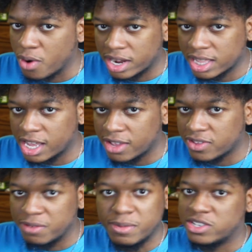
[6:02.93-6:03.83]
claims
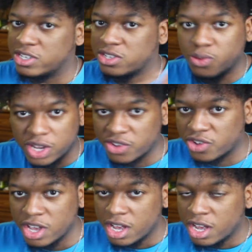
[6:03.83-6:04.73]
as much as Twitch.
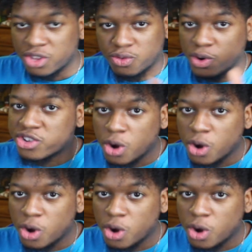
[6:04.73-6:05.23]
Twitch